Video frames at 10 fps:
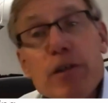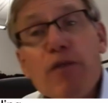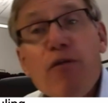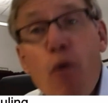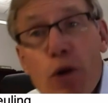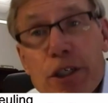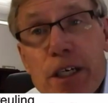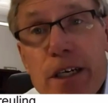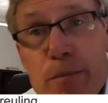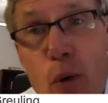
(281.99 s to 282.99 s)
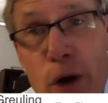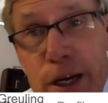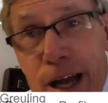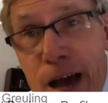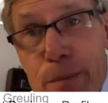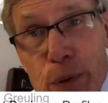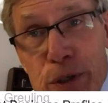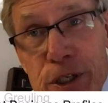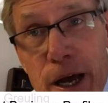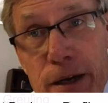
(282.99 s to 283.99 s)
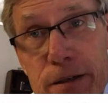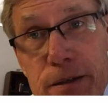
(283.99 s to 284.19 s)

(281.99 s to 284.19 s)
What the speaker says: to 14.9%.